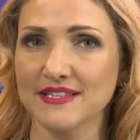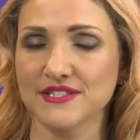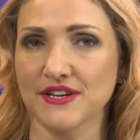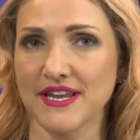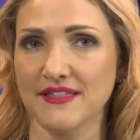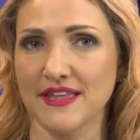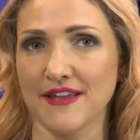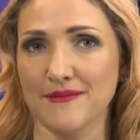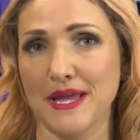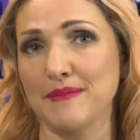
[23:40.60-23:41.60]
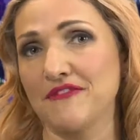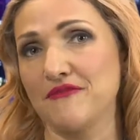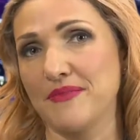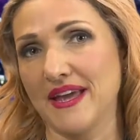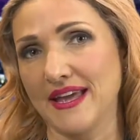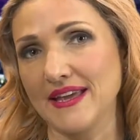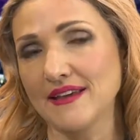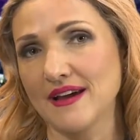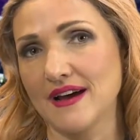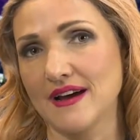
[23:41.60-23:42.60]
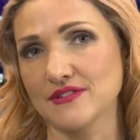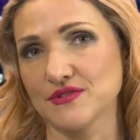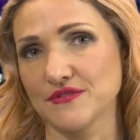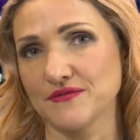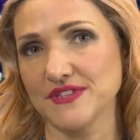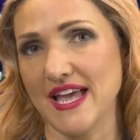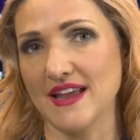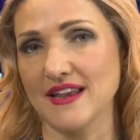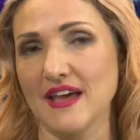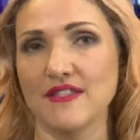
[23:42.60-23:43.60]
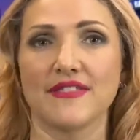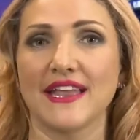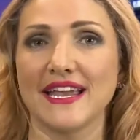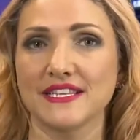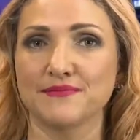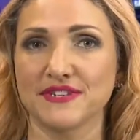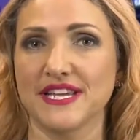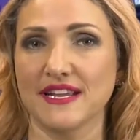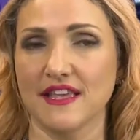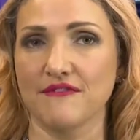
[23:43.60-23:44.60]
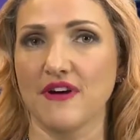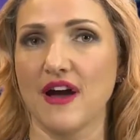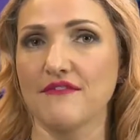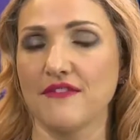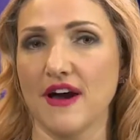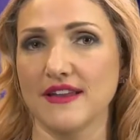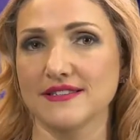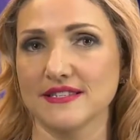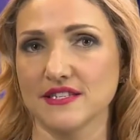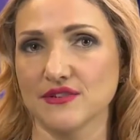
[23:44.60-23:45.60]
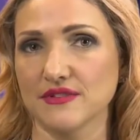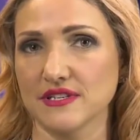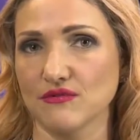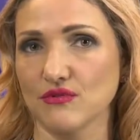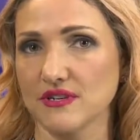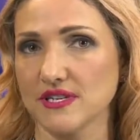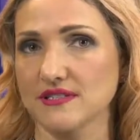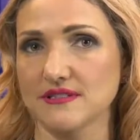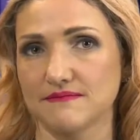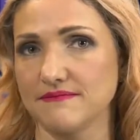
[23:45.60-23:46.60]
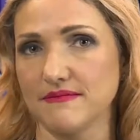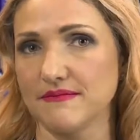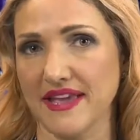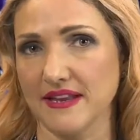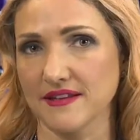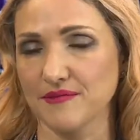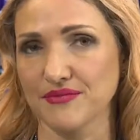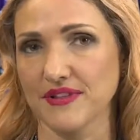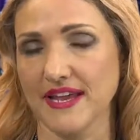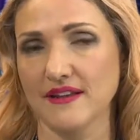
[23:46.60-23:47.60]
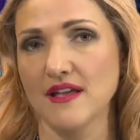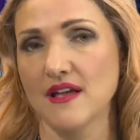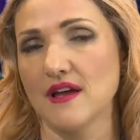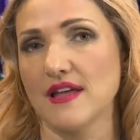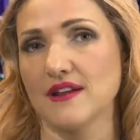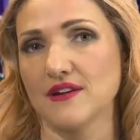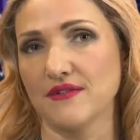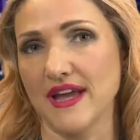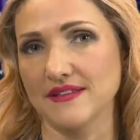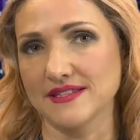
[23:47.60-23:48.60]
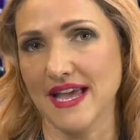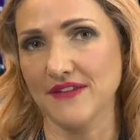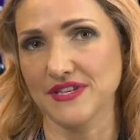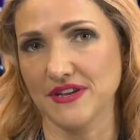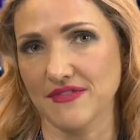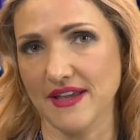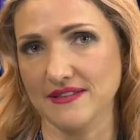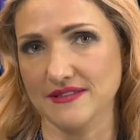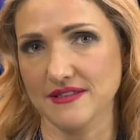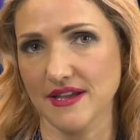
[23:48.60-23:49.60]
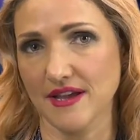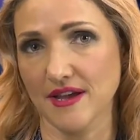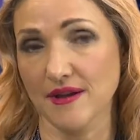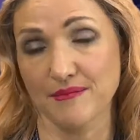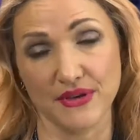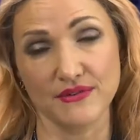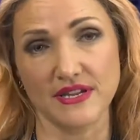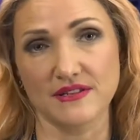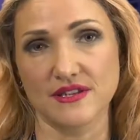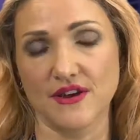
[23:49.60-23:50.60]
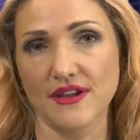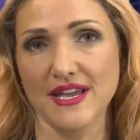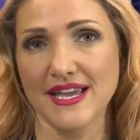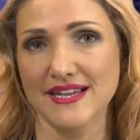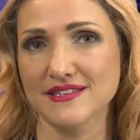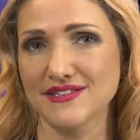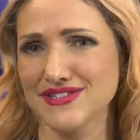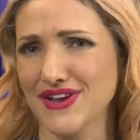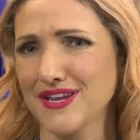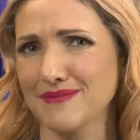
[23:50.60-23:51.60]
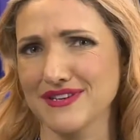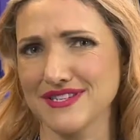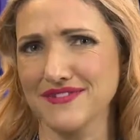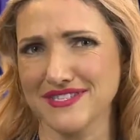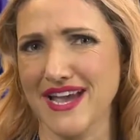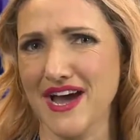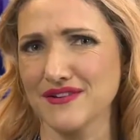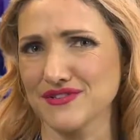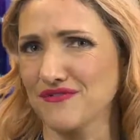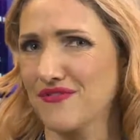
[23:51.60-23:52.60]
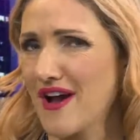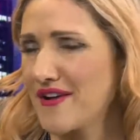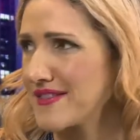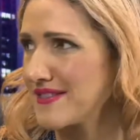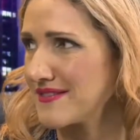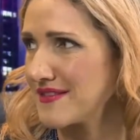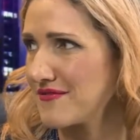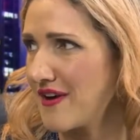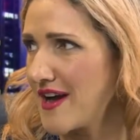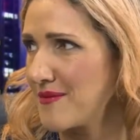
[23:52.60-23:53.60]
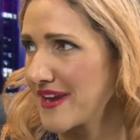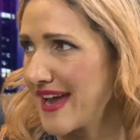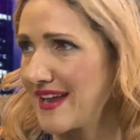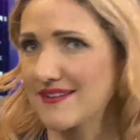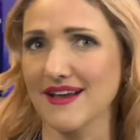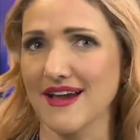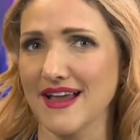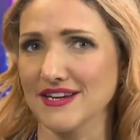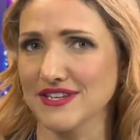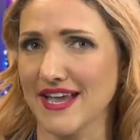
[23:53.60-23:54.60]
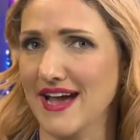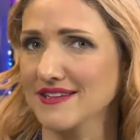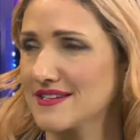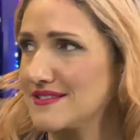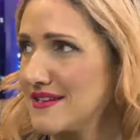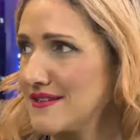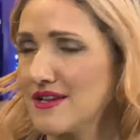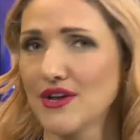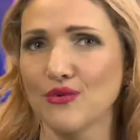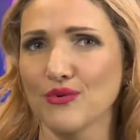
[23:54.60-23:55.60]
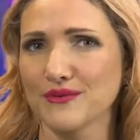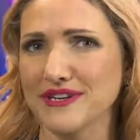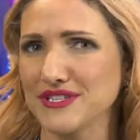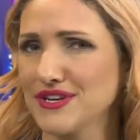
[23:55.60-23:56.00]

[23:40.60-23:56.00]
and so now the MFB are sort of saying now that they need to protect their firefighters until this audit has been complete in and around the safety of these buildings. So it's concerning because if a tower is on fire and the fire brigade can't actually access it, what do we do?